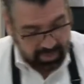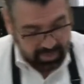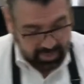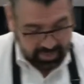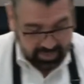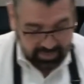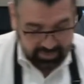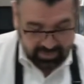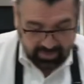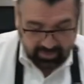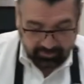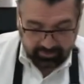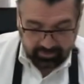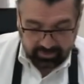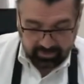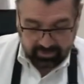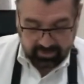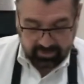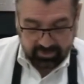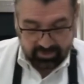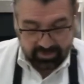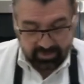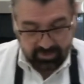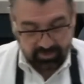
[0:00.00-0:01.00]
And then I'm going to
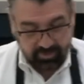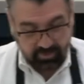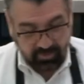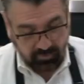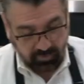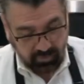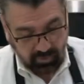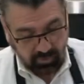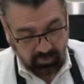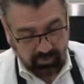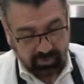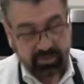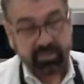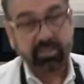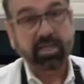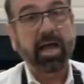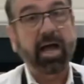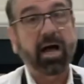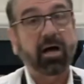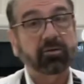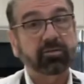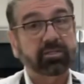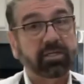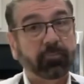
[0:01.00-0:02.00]
continue to roll these
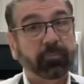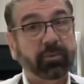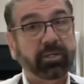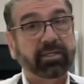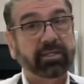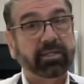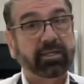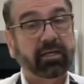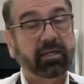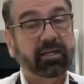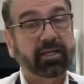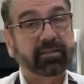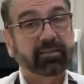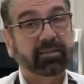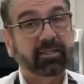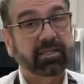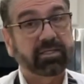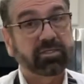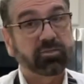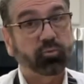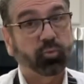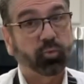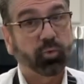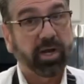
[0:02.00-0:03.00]
out, and we need to let
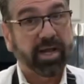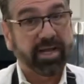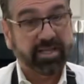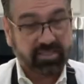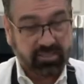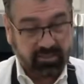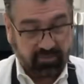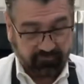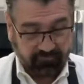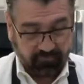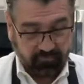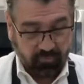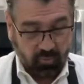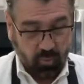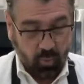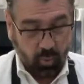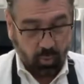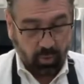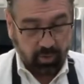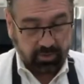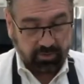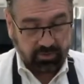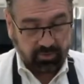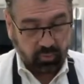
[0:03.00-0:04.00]
these rest
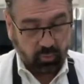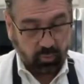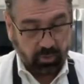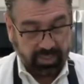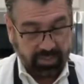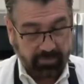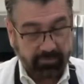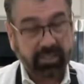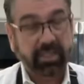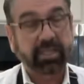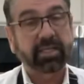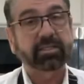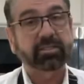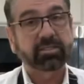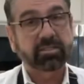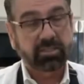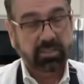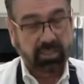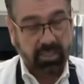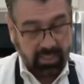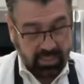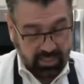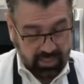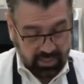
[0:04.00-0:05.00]
for 20 minutes.
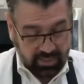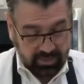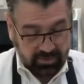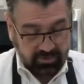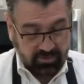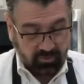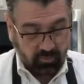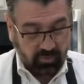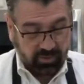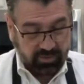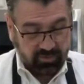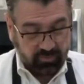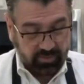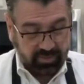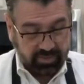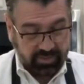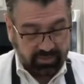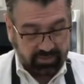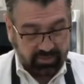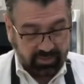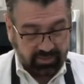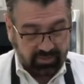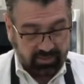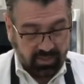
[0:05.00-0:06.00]
So once we get
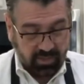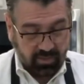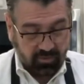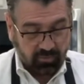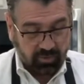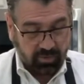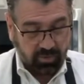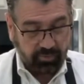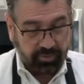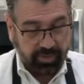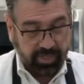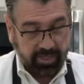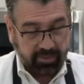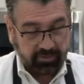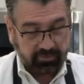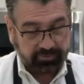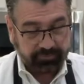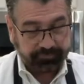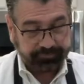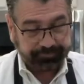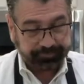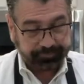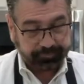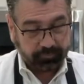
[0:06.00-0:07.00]
these all rolled out,
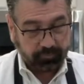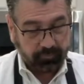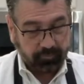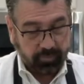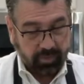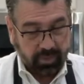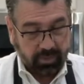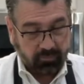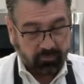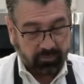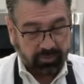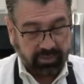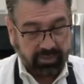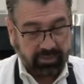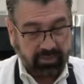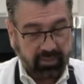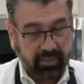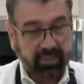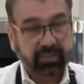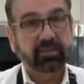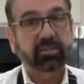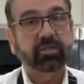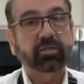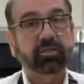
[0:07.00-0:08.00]
we need to
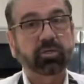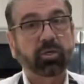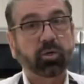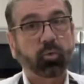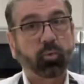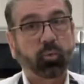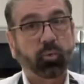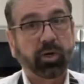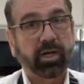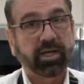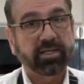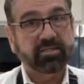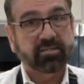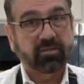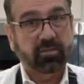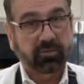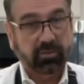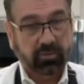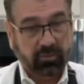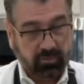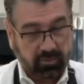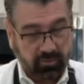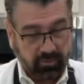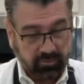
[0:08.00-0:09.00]
let the dough rest so
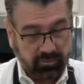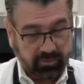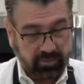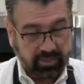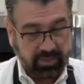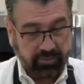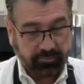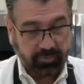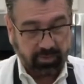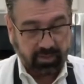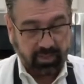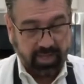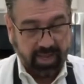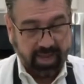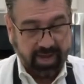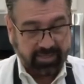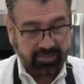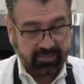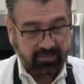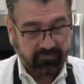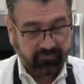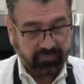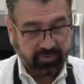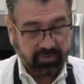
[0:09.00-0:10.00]
the gluten can
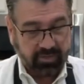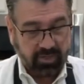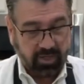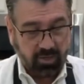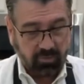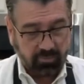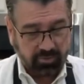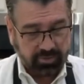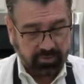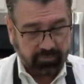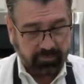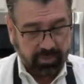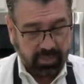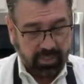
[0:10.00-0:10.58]
relax. If you don't,